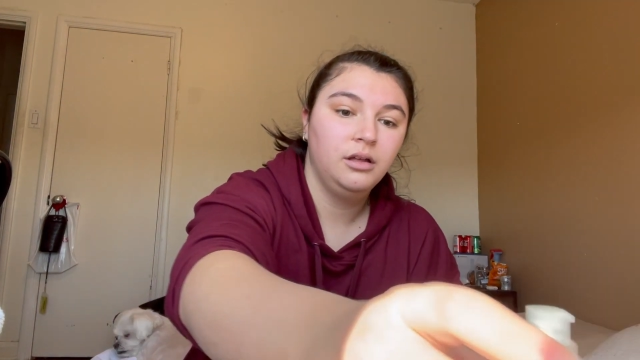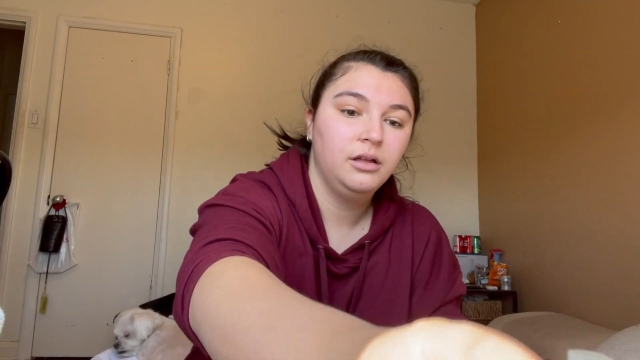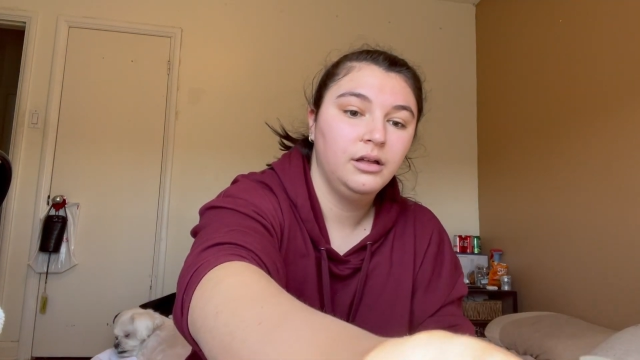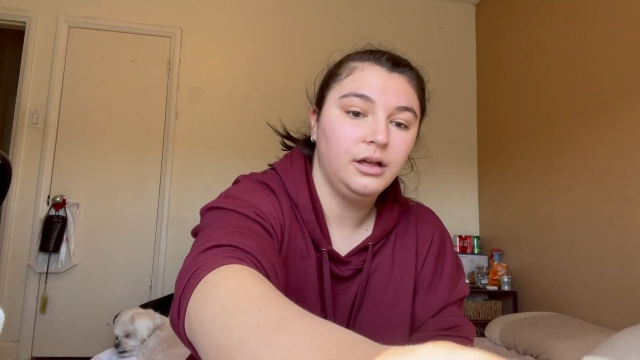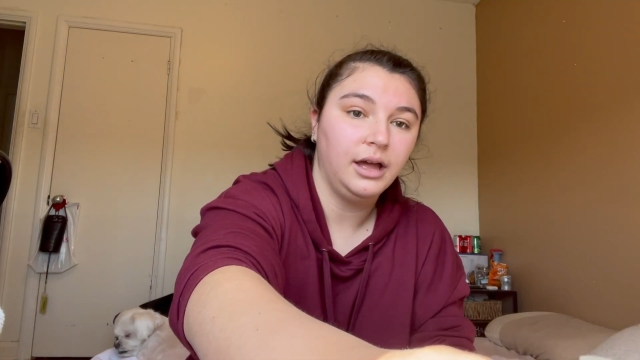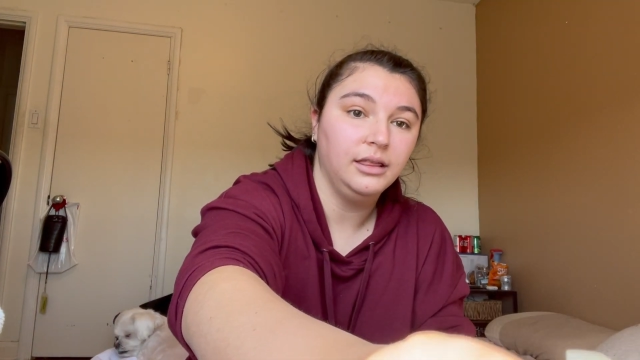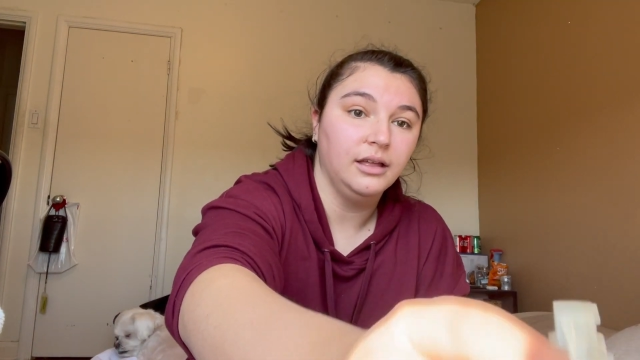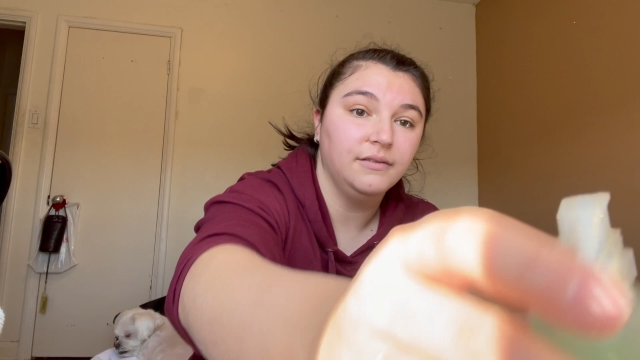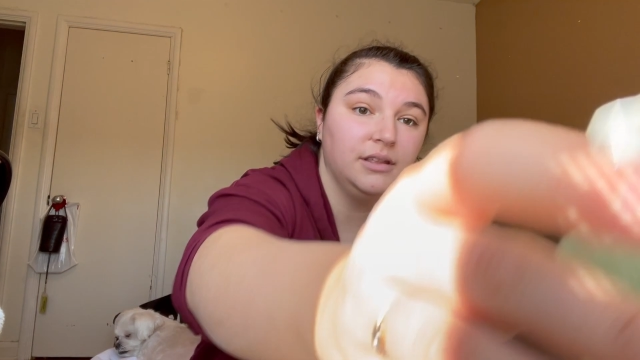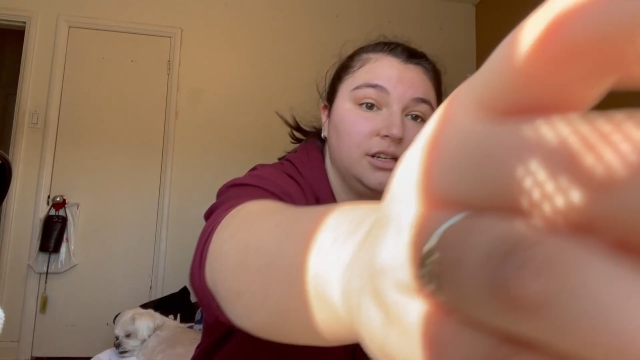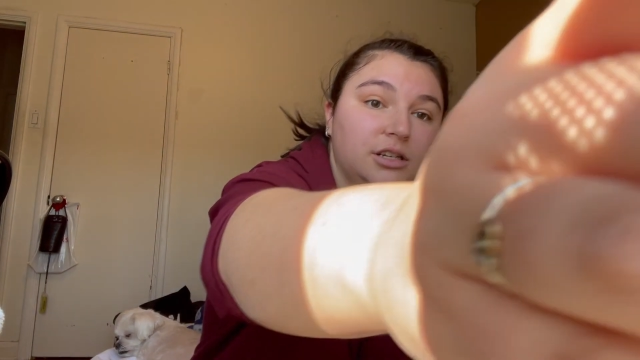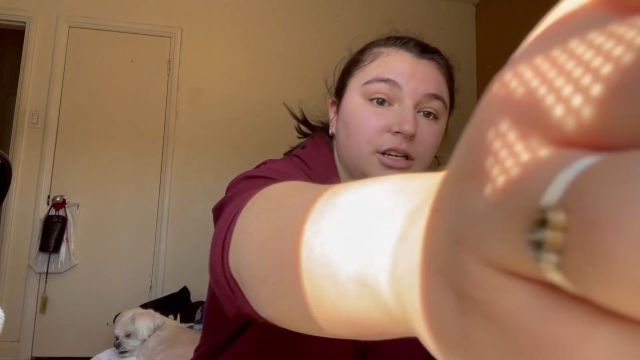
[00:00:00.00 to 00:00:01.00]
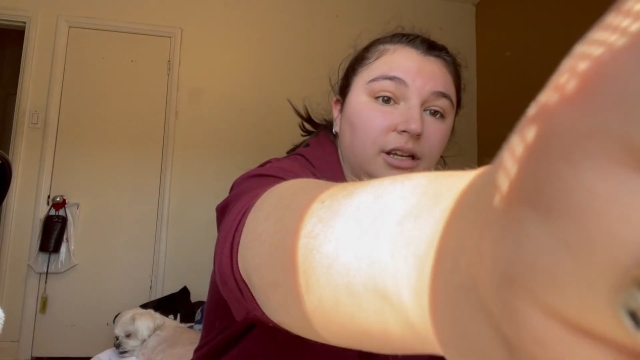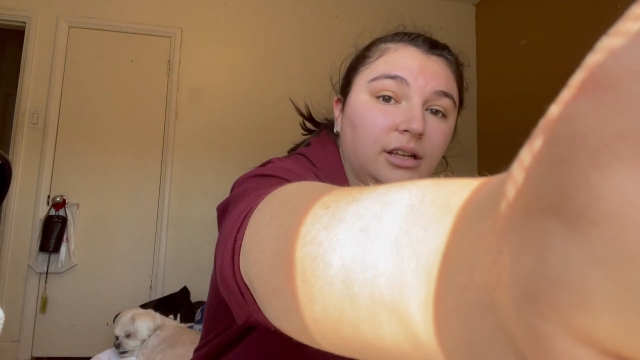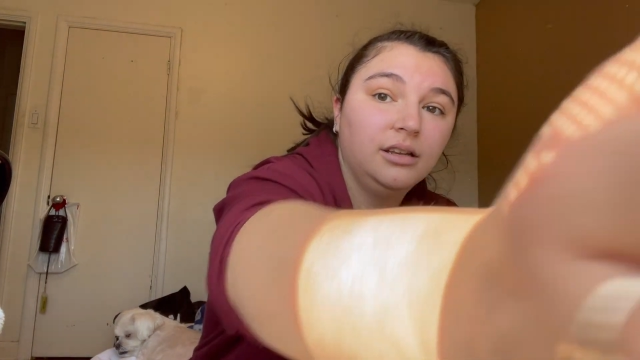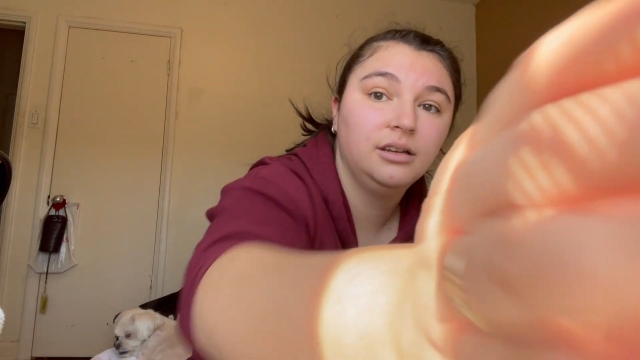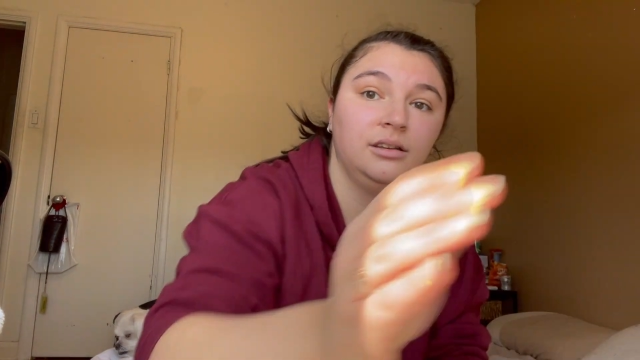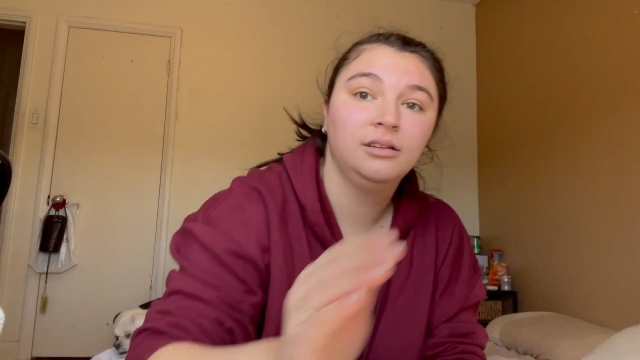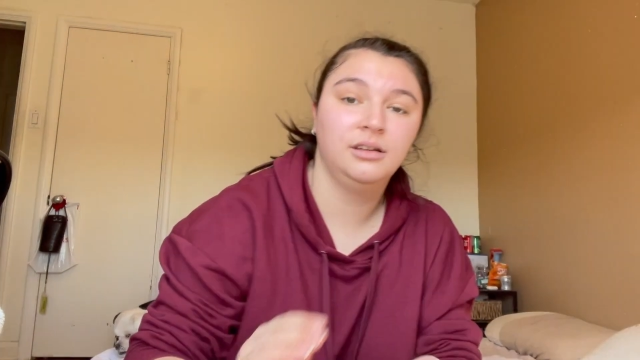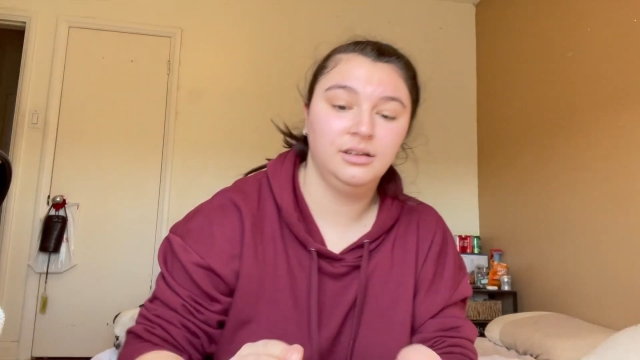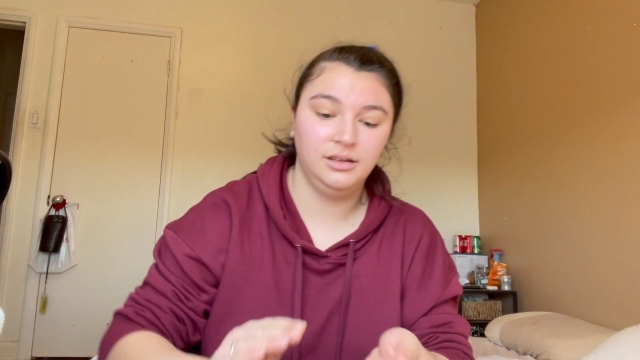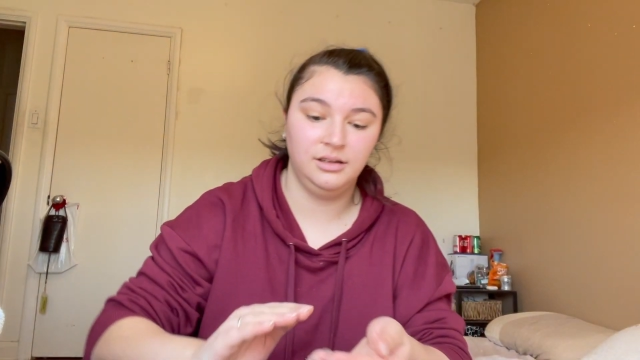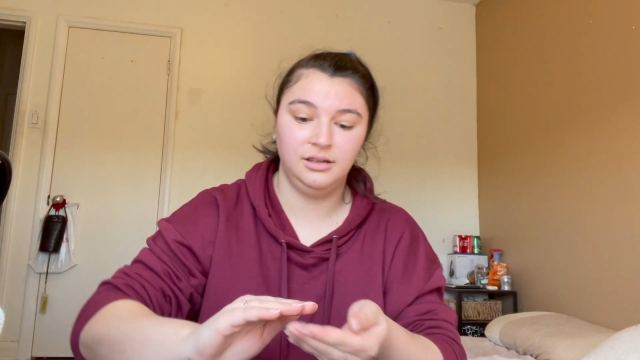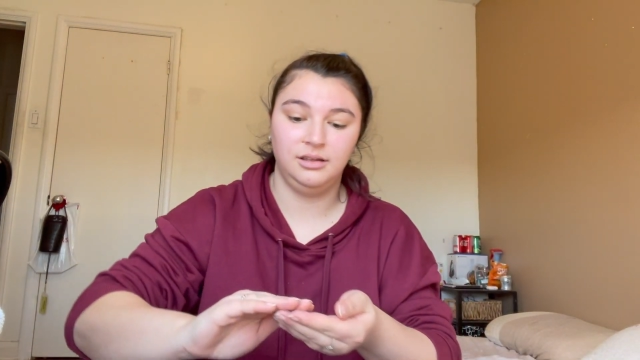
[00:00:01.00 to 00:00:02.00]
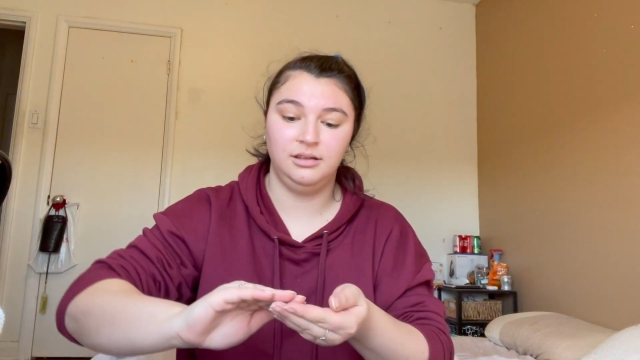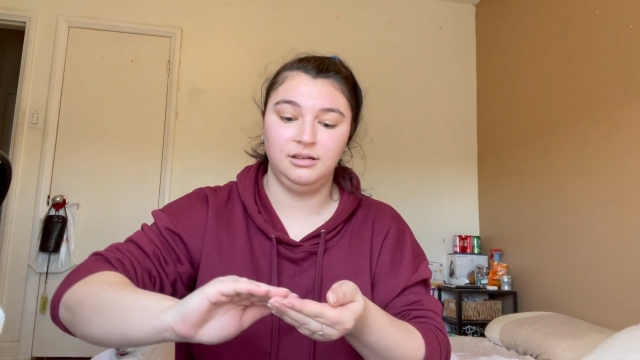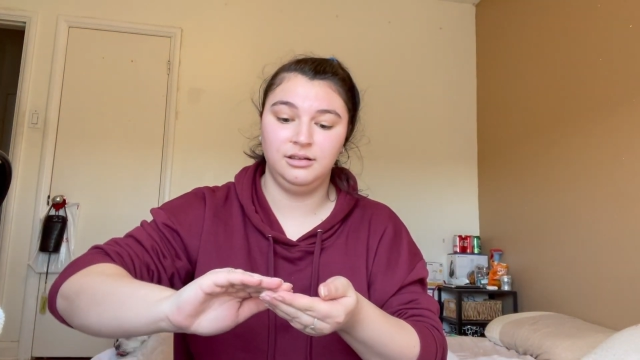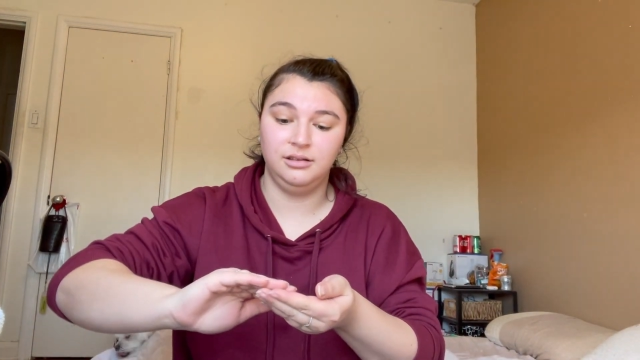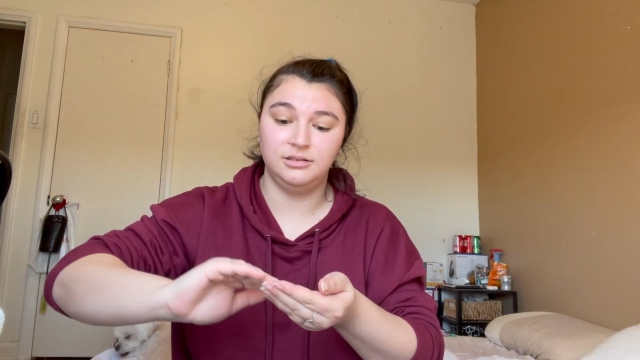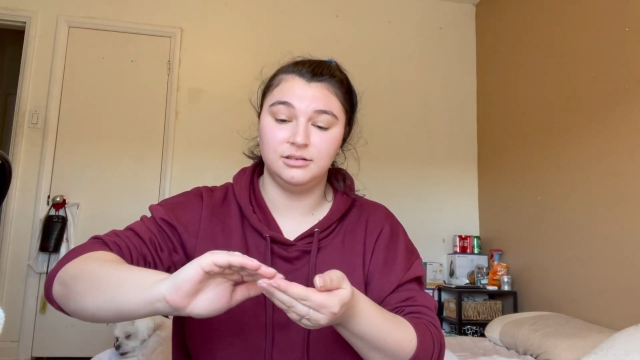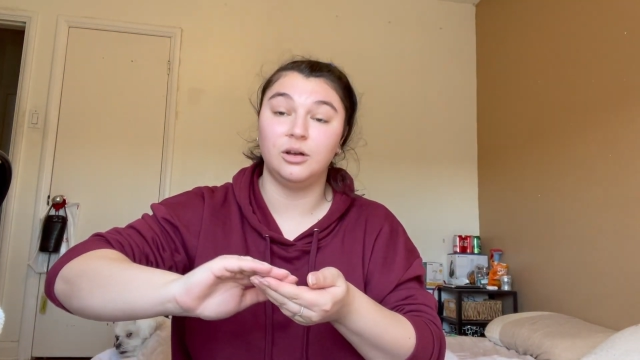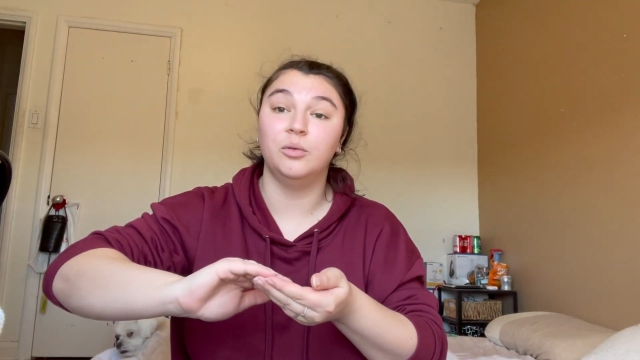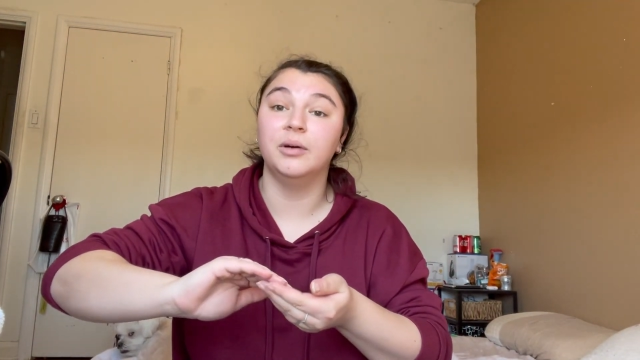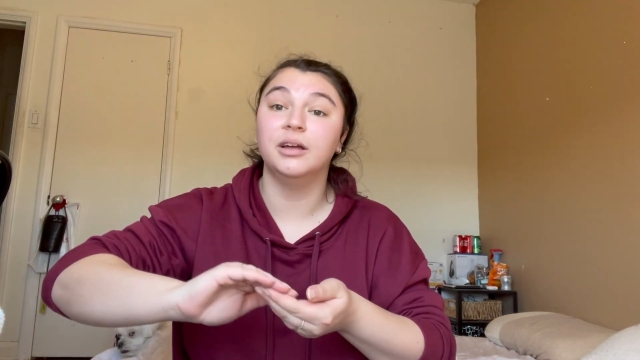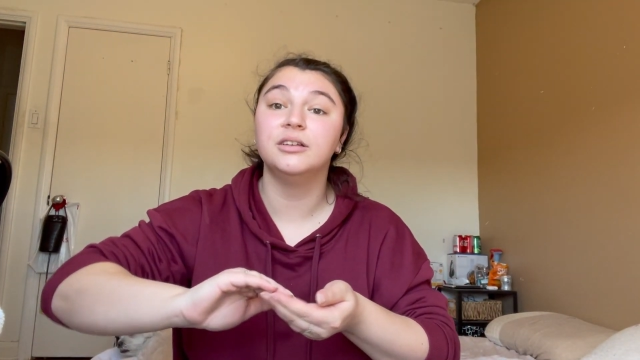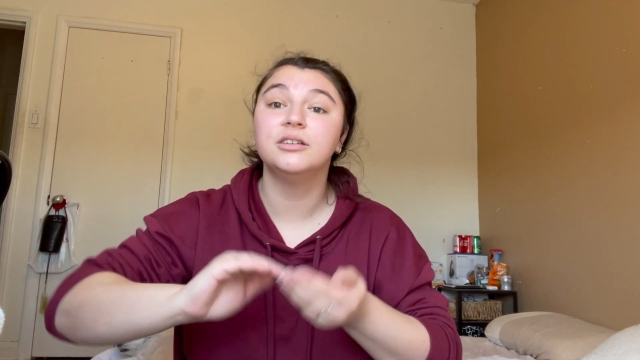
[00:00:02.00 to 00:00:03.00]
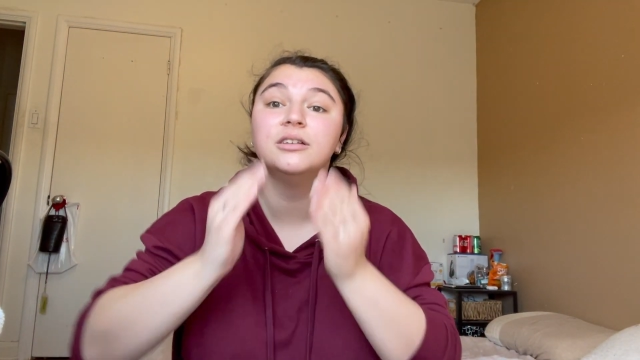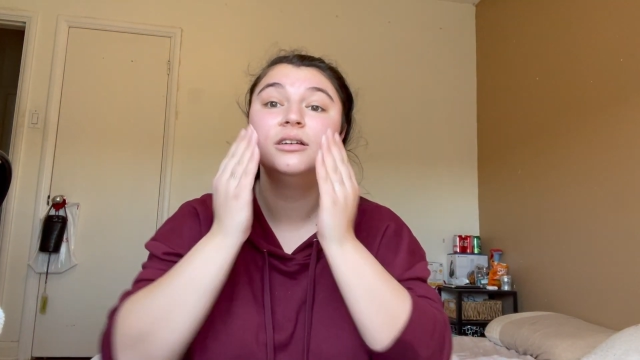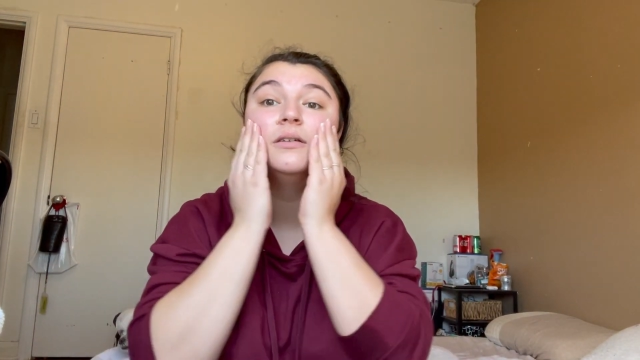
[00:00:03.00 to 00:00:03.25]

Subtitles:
I love this shit so much.